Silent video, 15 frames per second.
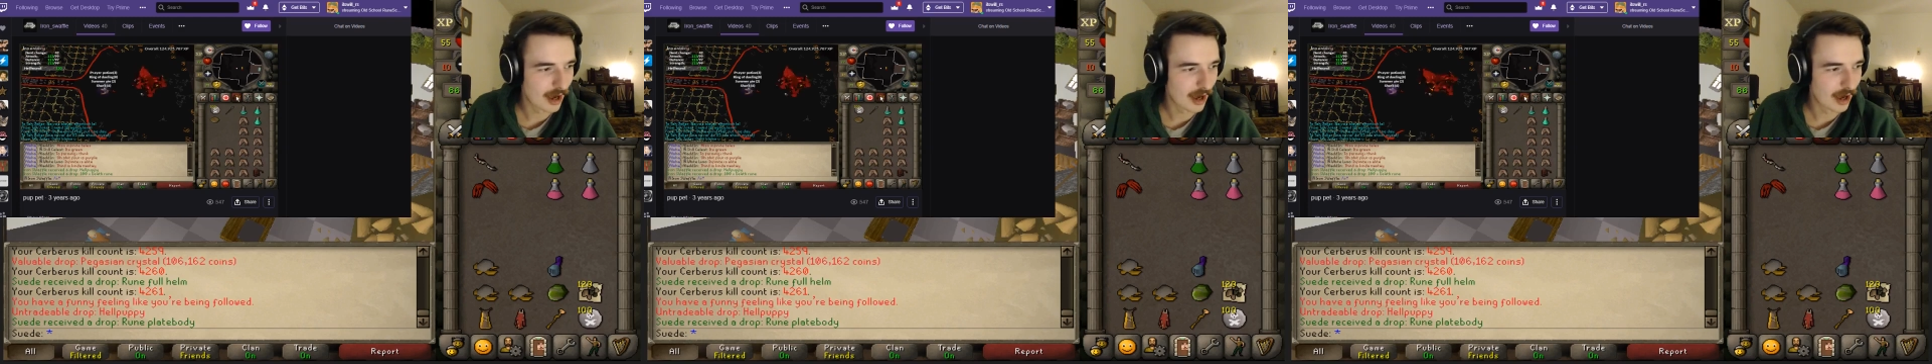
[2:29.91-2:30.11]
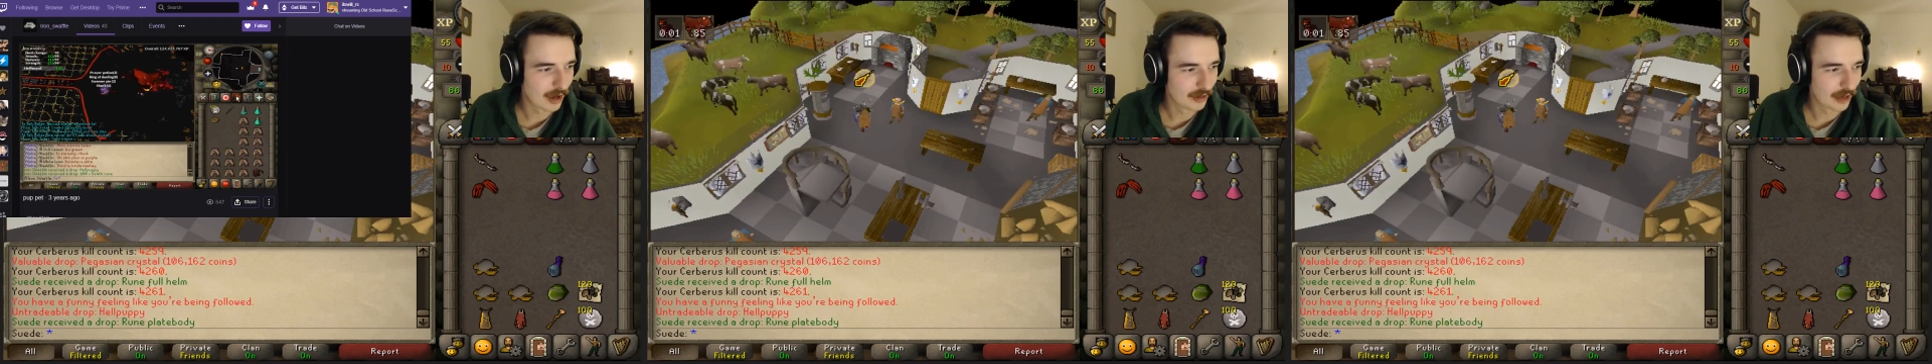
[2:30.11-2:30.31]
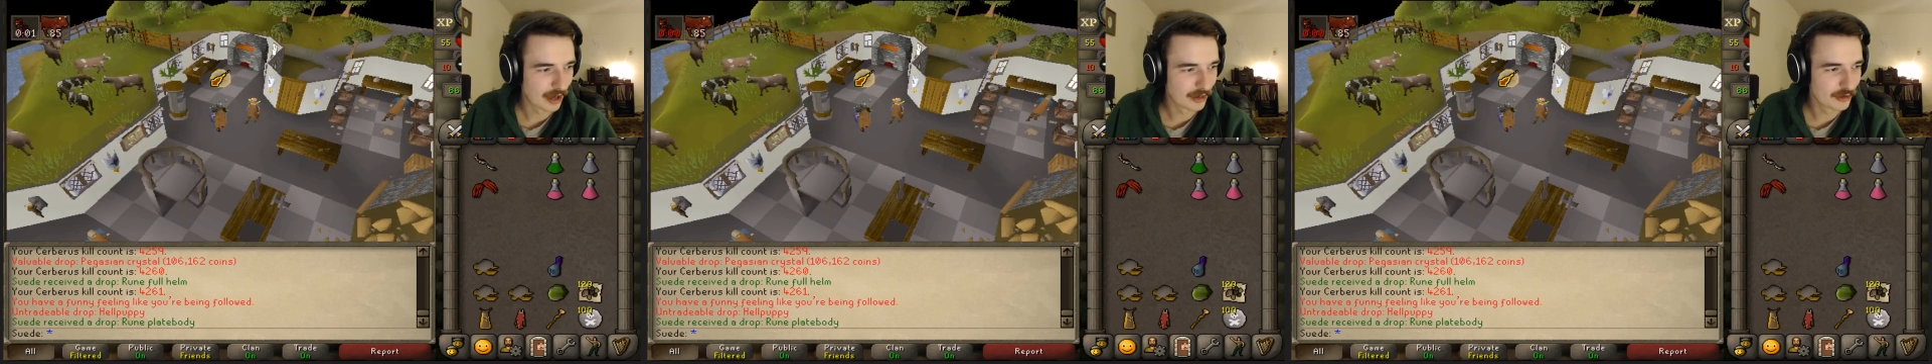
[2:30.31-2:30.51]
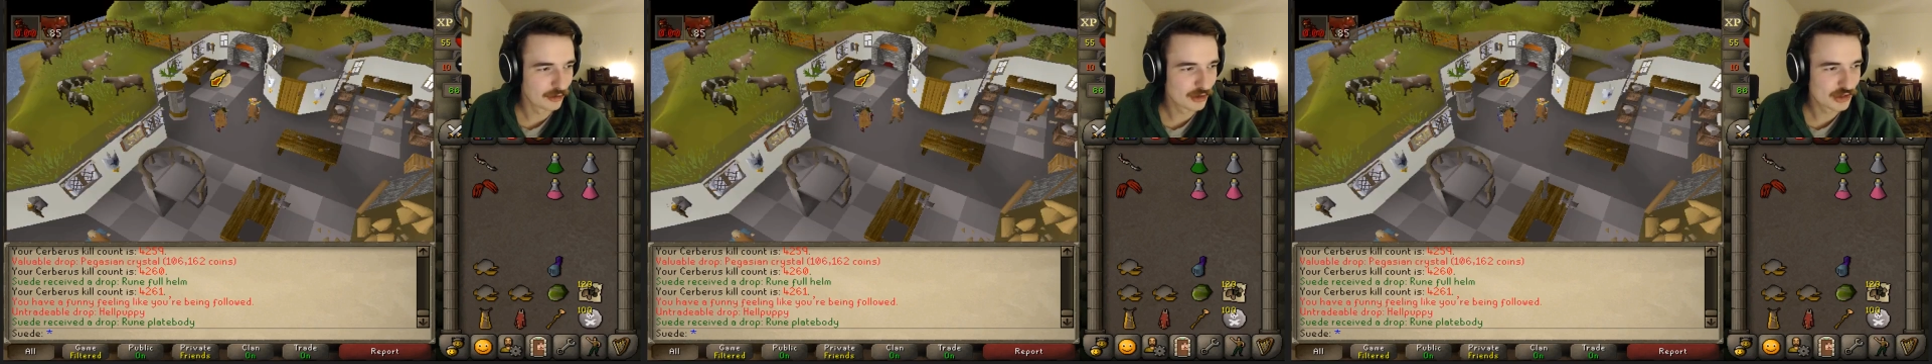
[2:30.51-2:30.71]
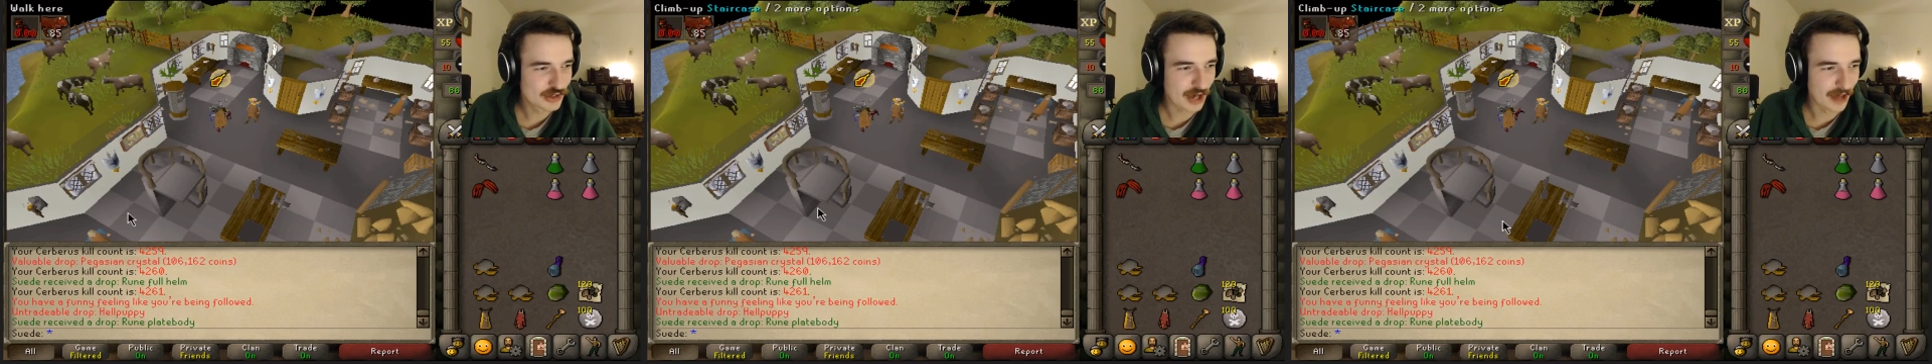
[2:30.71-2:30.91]
I, I literally
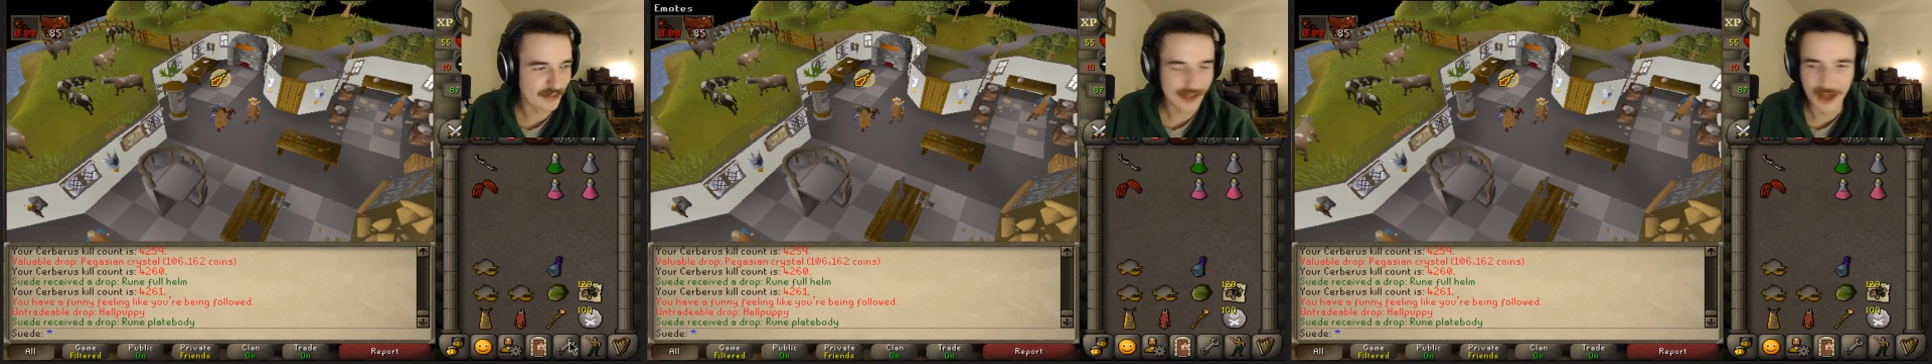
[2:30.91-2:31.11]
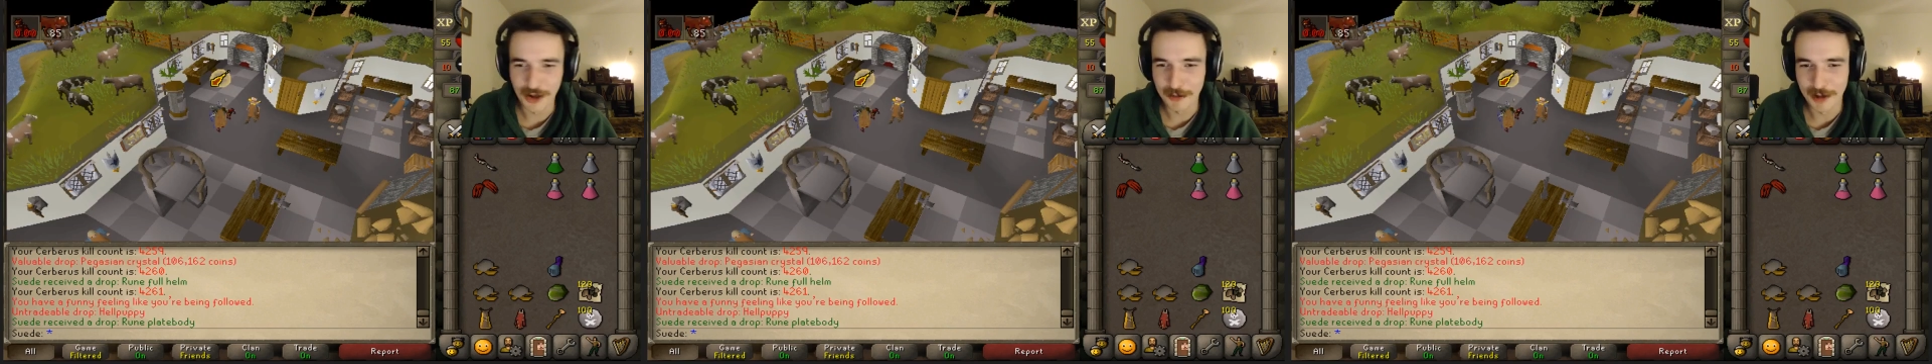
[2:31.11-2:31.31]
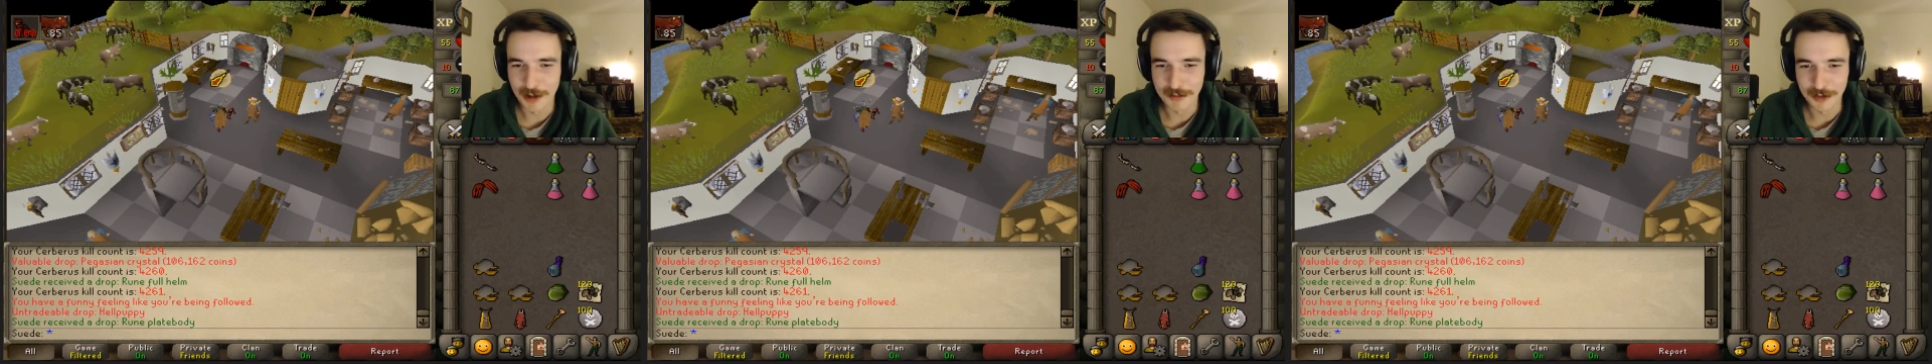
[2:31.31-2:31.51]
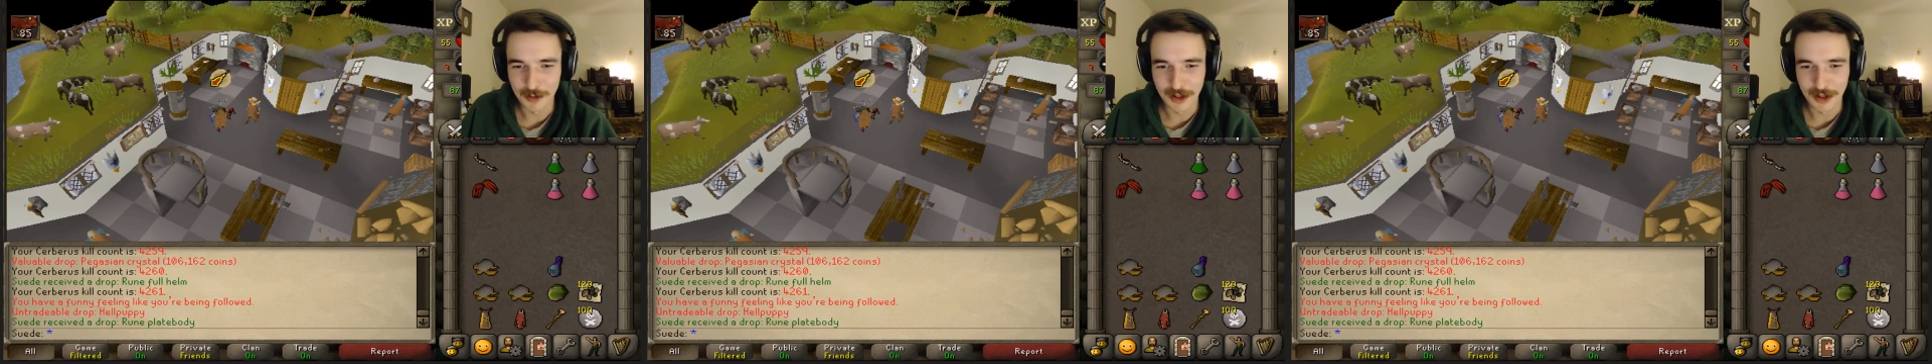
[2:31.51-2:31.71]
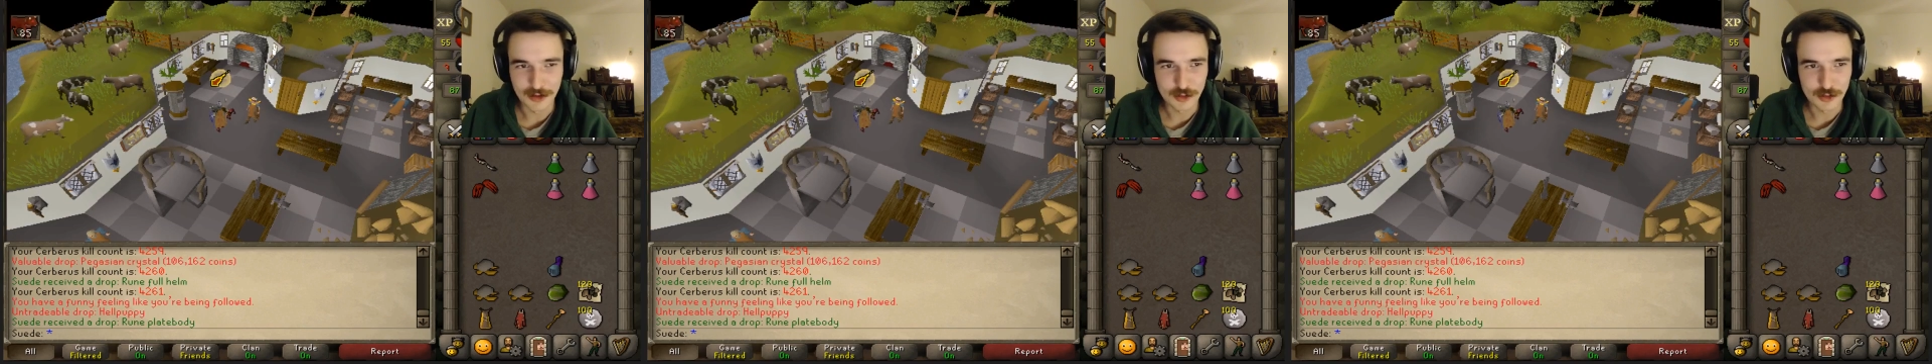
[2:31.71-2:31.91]
just got the hell puppy while
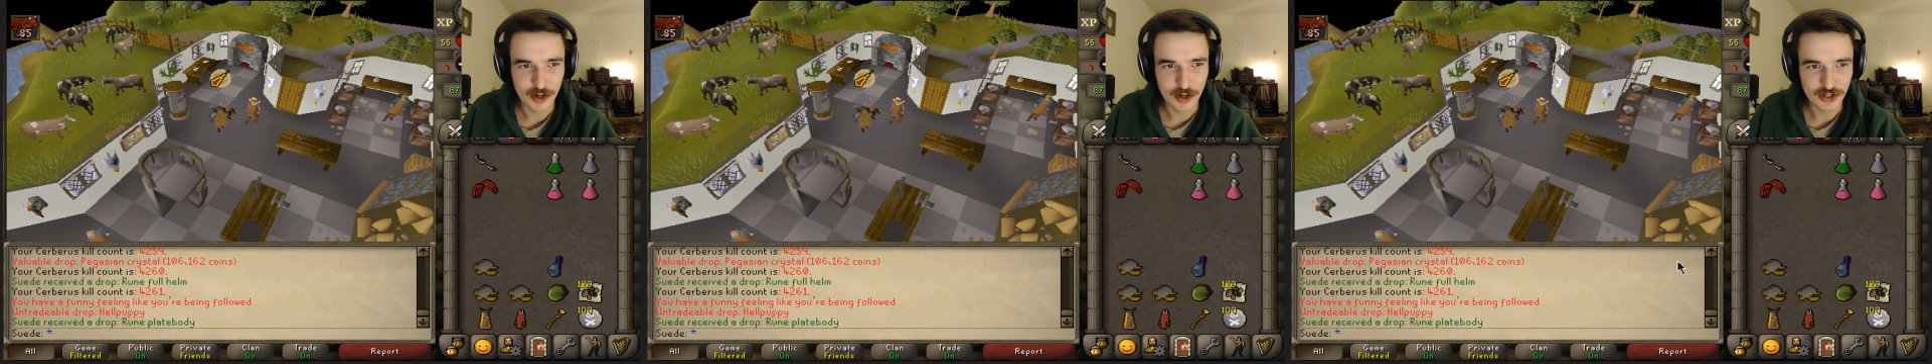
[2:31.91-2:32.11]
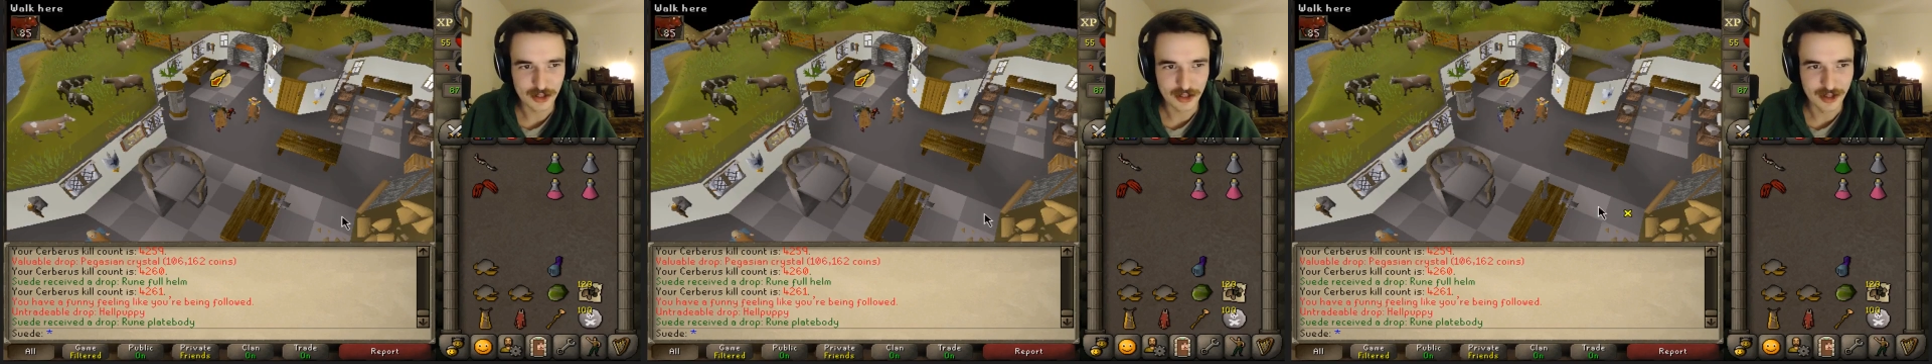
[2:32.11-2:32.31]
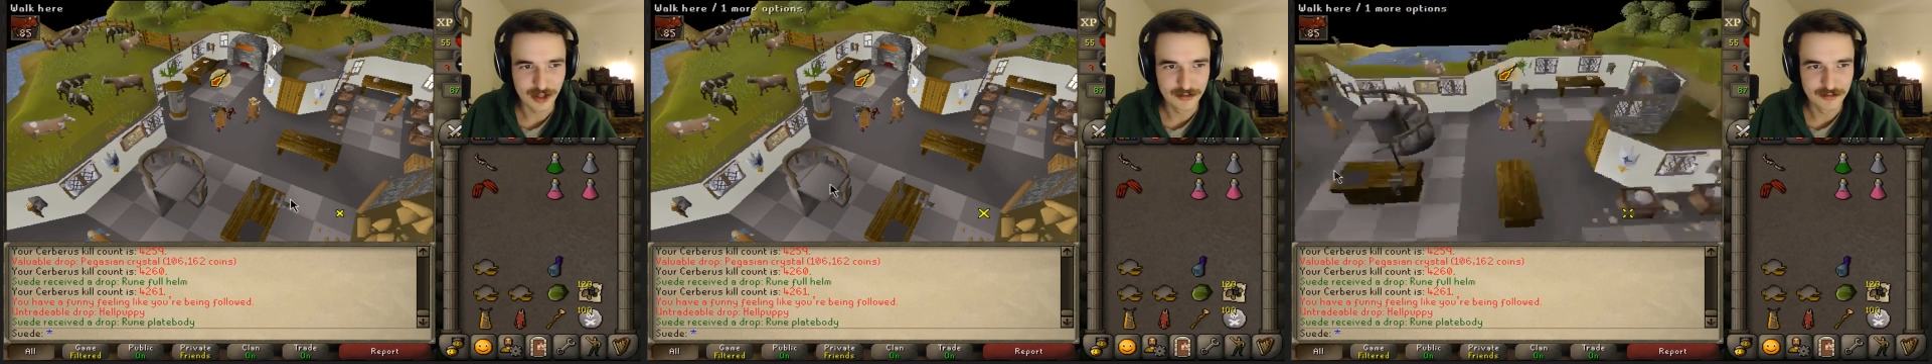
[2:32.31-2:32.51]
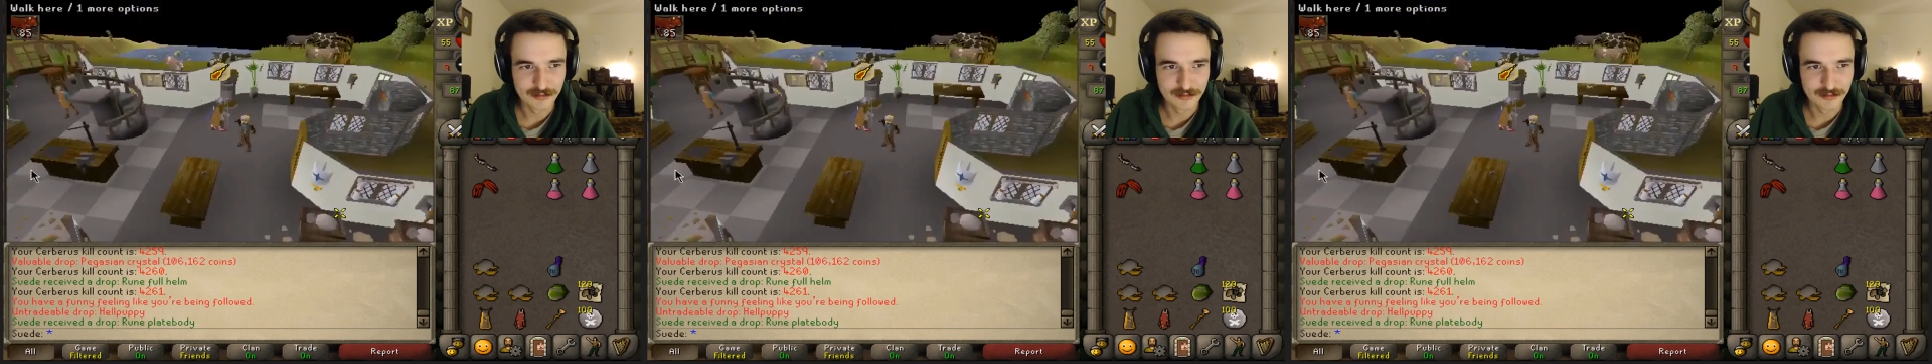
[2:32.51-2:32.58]
I was watching that.